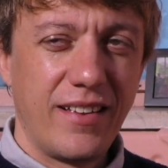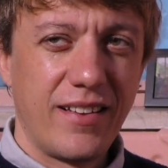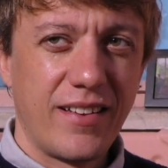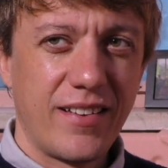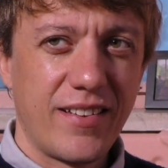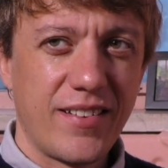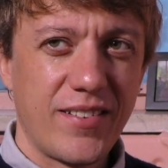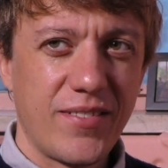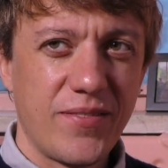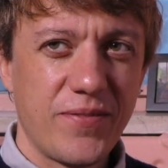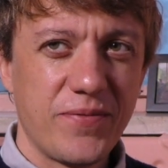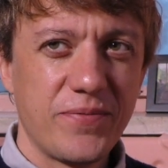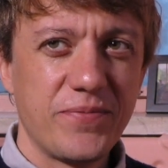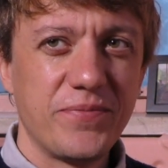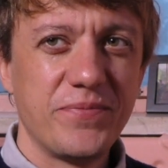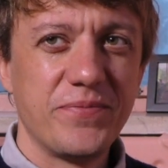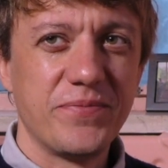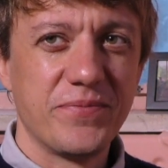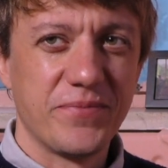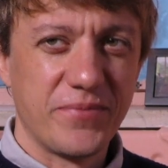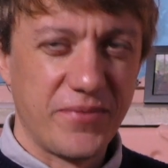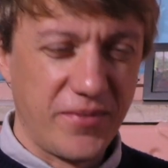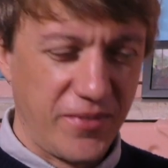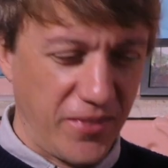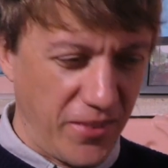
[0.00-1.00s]
thank you very
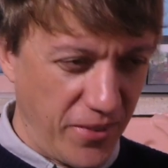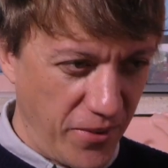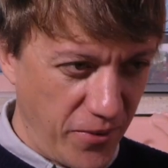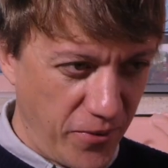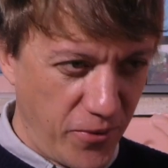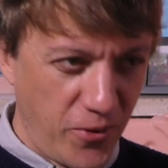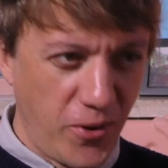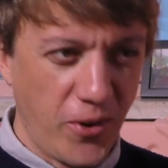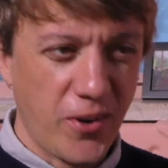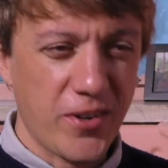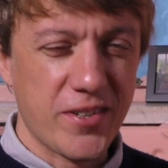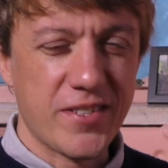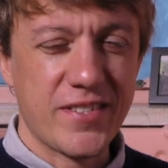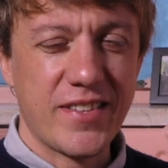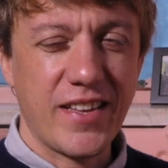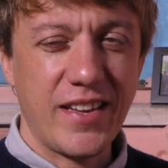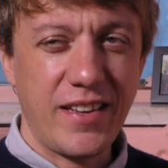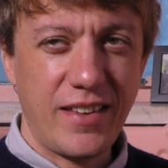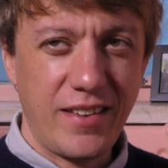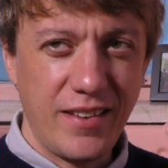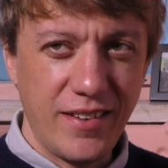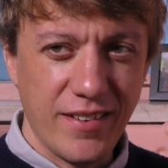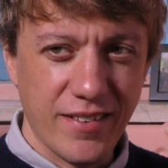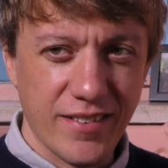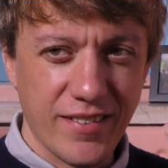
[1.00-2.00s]
much for your time. Of course,
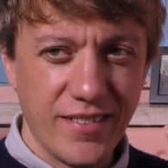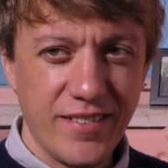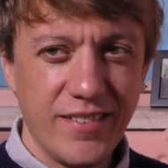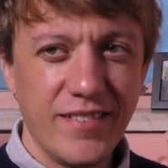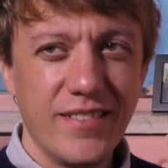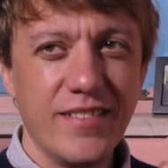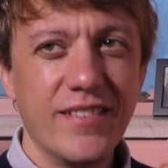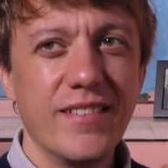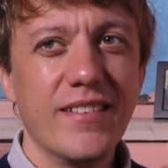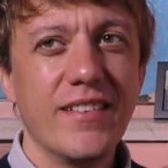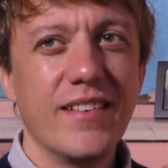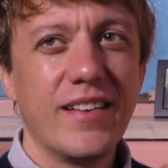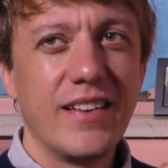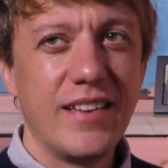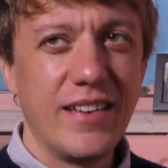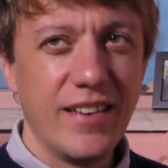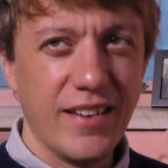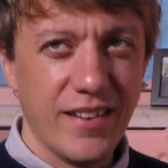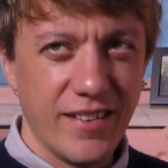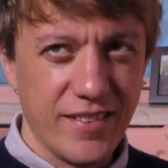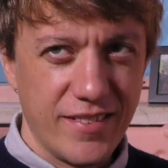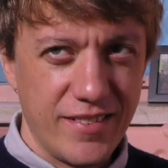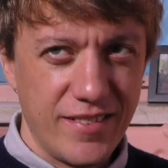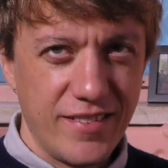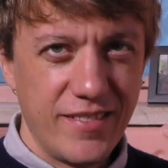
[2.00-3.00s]
thank you. Thank you.
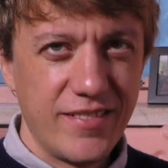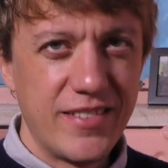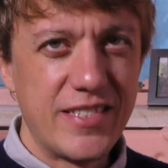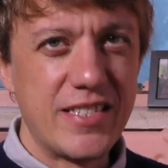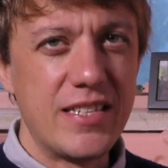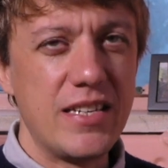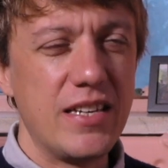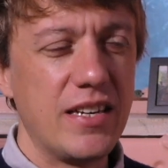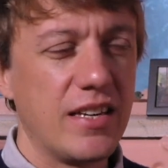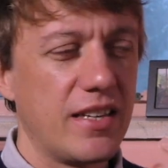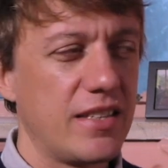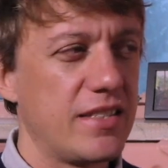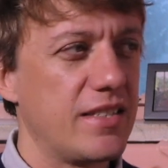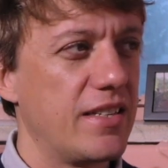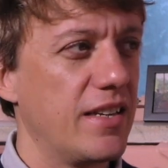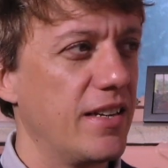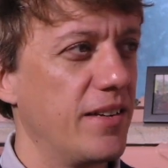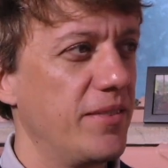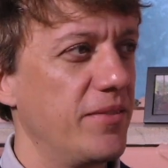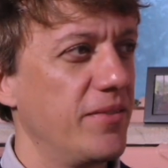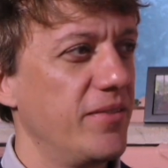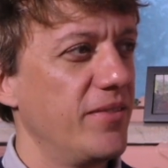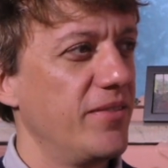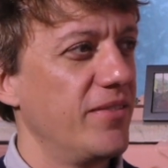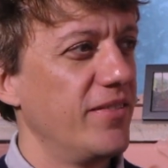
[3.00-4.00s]
Yeah, see you next
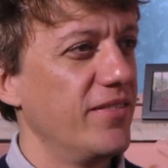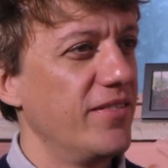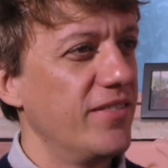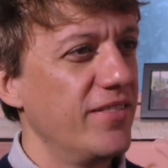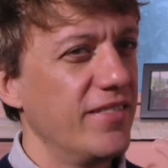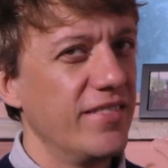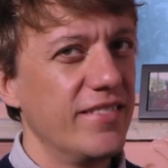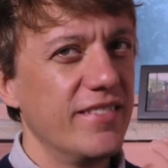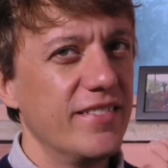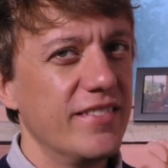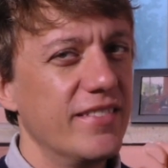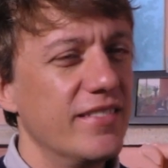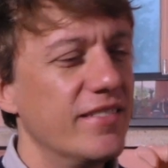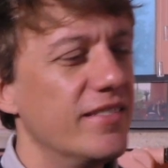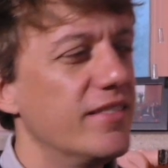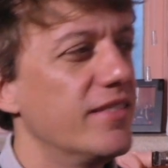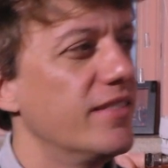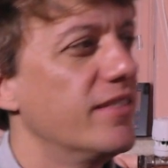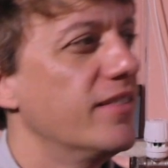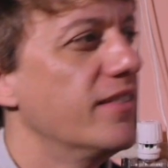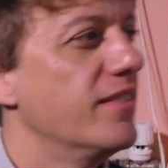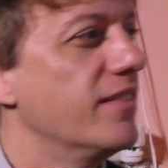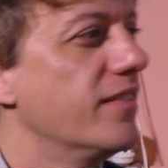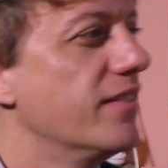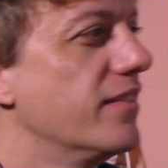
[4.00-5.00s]
time. Yes,
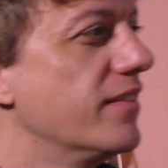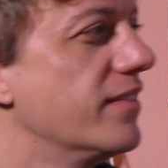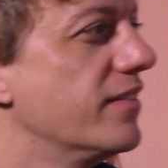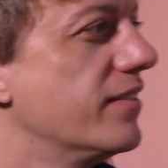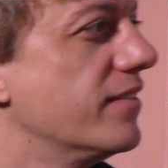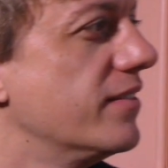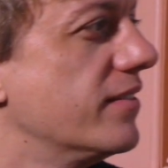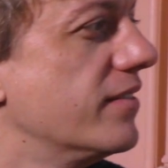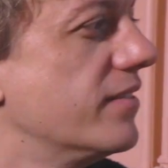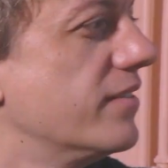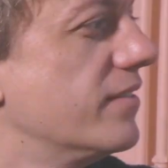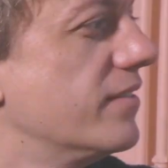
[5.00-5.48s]
certainly.